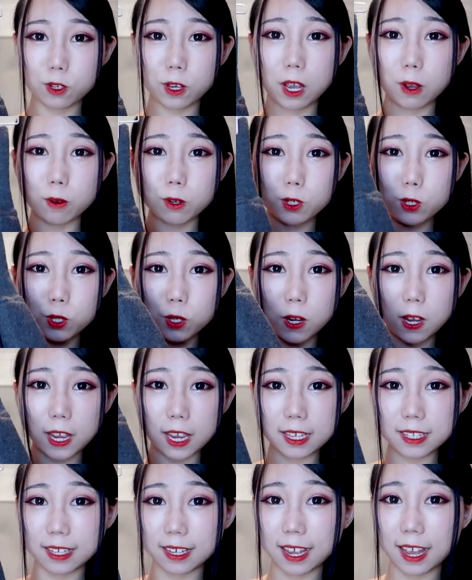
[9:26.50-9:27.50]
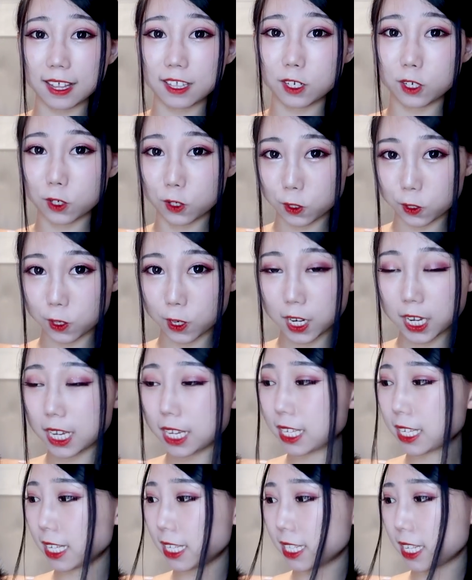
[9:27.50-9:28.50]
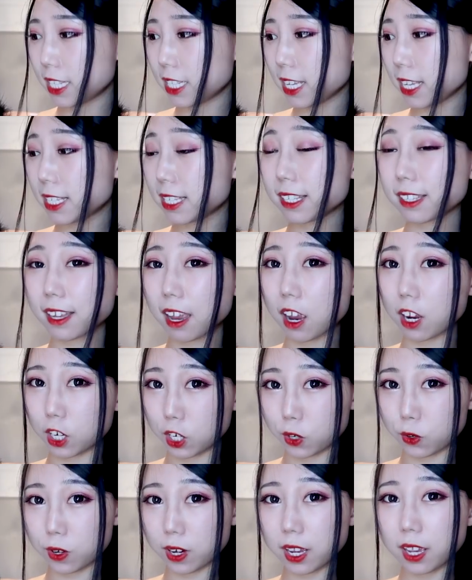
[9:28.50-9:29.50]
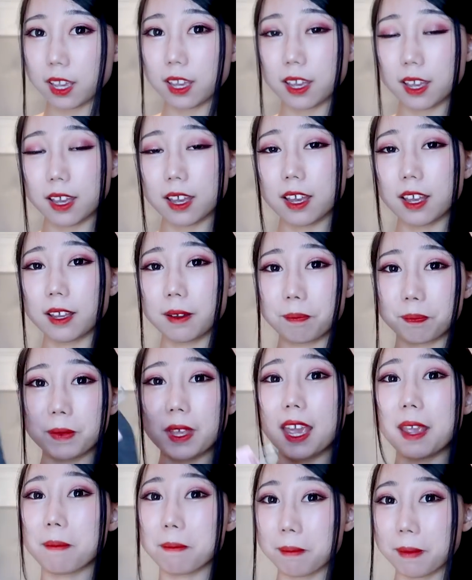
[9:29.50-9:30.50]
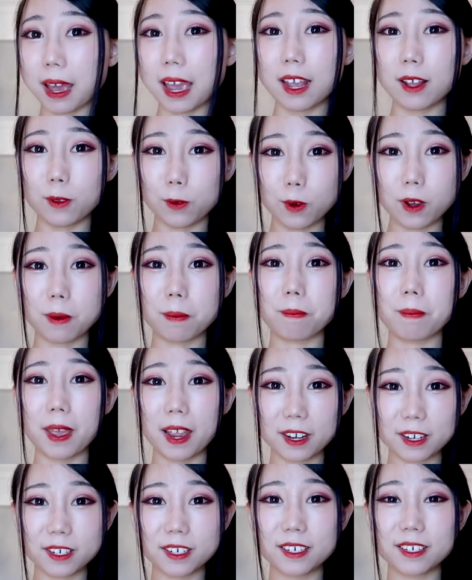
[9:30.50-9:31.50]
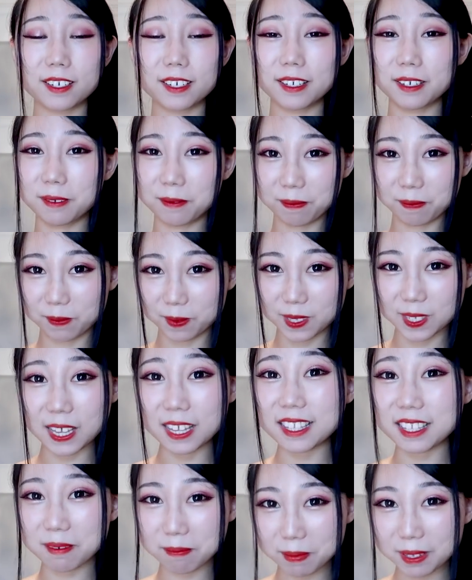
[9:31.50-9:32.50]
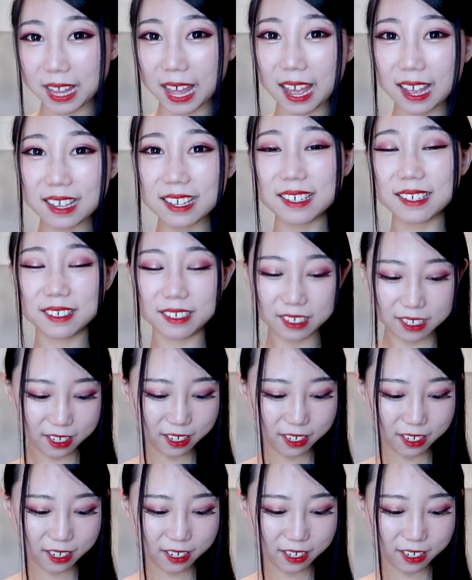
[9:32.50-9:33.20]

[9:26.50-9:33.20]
So I will try the color gray. This is dark gray. It might work better than the black